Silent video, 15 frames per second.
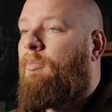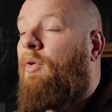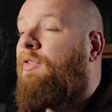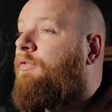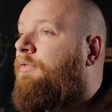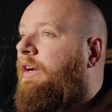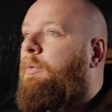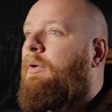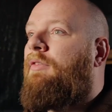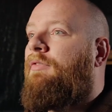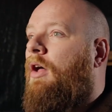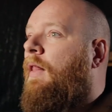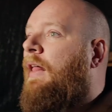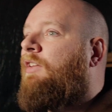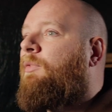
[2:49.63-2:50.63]
Most frequent of
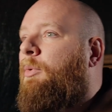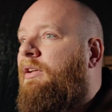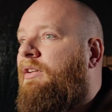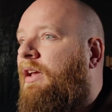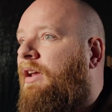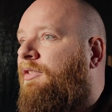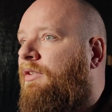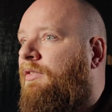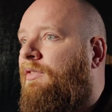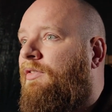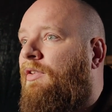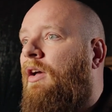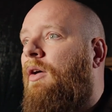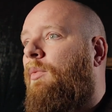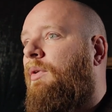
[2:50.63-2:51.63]
all
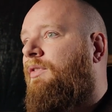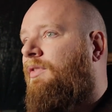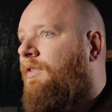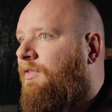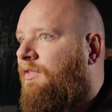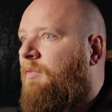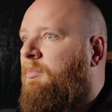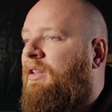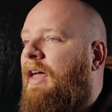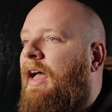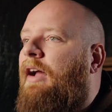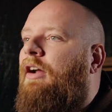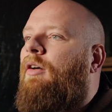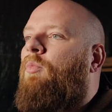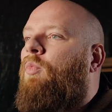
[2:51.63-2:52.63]
exploitations was the
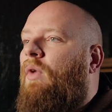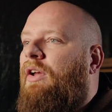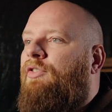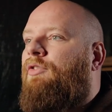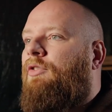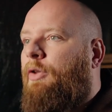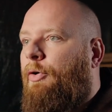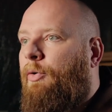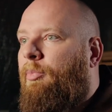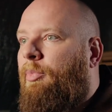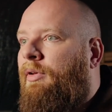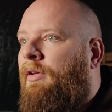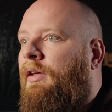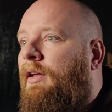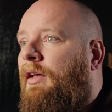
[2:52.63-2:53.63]
Simulacrum Wish
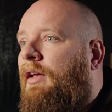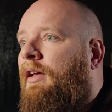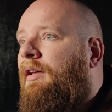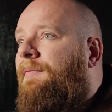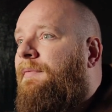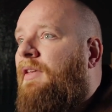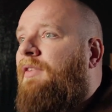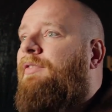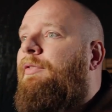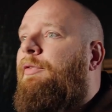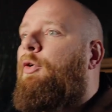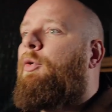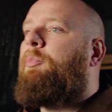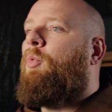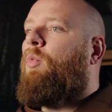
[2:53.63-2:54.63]
loop. This
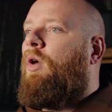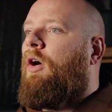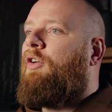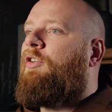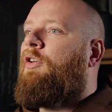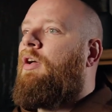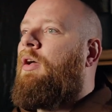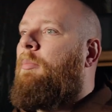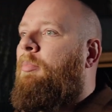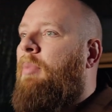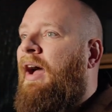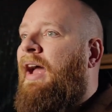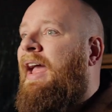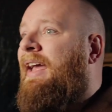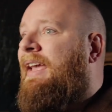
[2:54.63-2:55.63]
loop worked
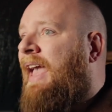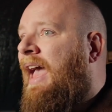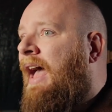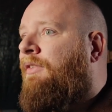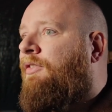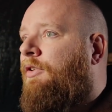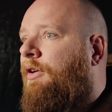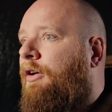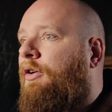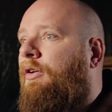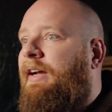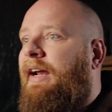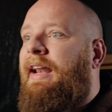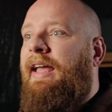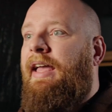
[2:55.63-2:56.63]
by a caster
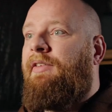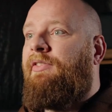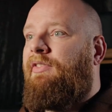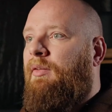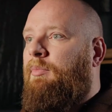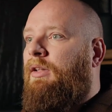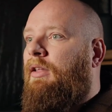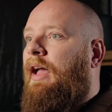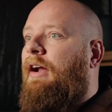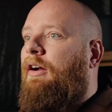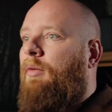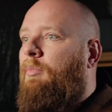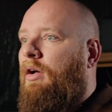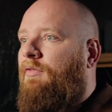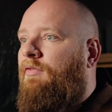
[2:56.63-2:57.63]
creating a
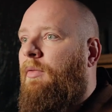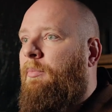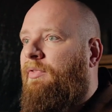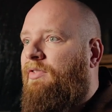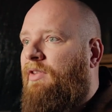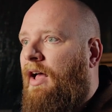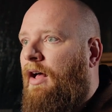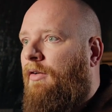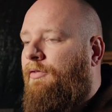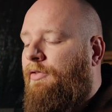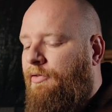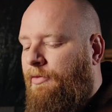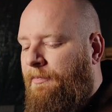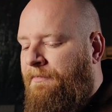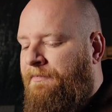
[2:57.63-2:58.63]
simulacrum of
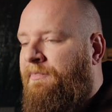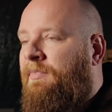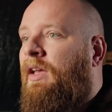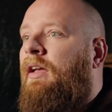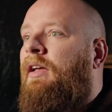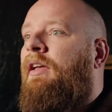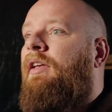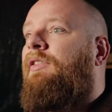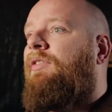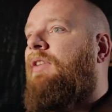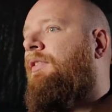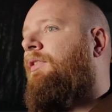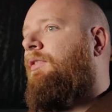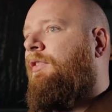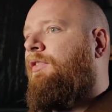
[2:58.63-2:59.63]
themselves.
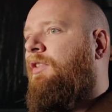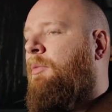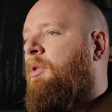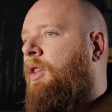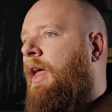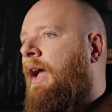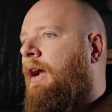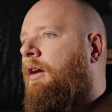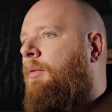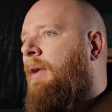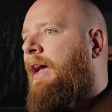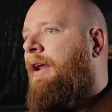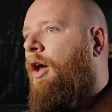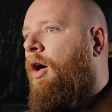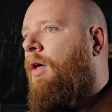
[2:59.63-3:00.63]
Since the simulacrum
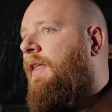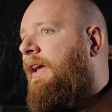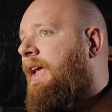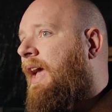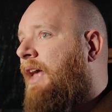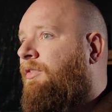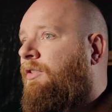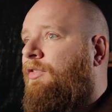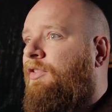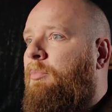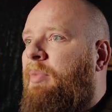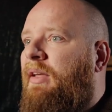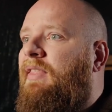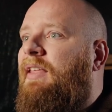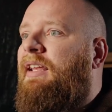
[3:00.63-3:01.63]
had all the caster's
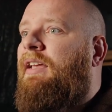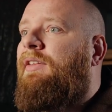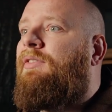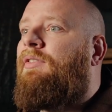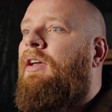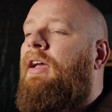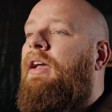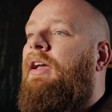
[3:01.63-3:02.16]
abilities,